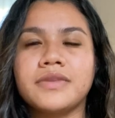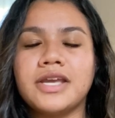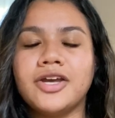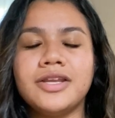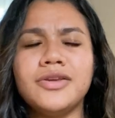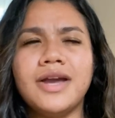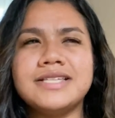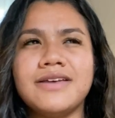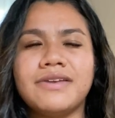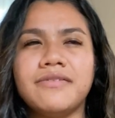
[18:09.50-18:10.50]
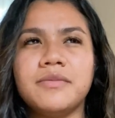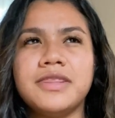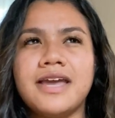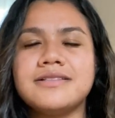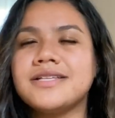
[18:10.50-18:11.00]
couldn't you guys have given me
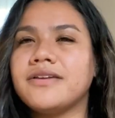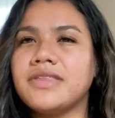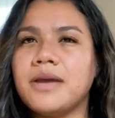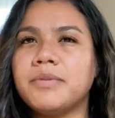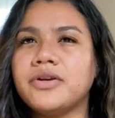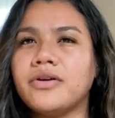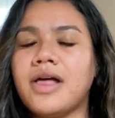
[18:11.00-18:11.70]
that instead of the epidural?